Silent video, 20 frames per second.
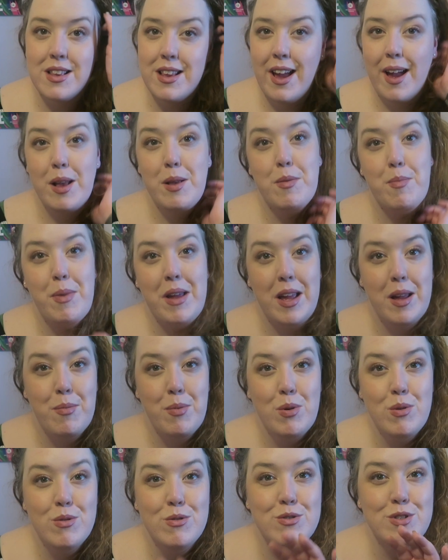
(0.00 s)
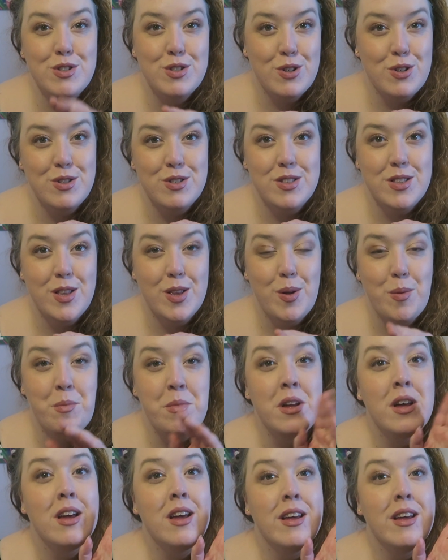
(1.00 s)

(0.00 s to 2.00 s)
Let people discuss them